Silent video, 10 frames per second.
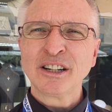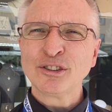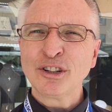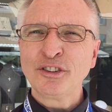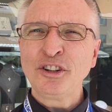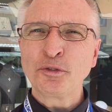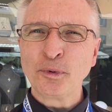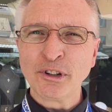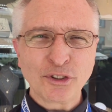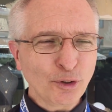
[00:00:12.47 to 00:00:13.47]
The
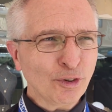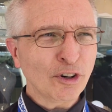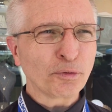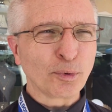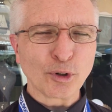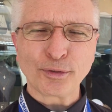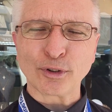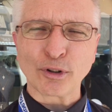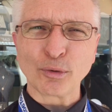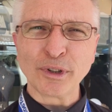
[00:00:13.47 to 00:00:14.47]
experience so far is
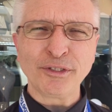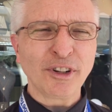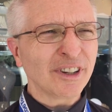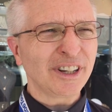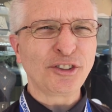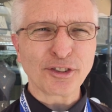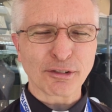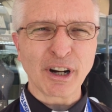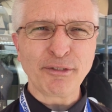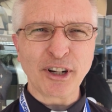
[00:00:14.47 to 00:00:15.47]
beautiful. I
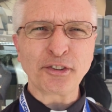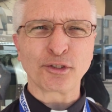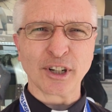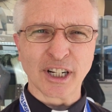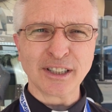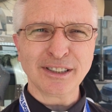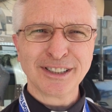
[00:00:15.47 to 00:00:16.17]
just arrived yesterday.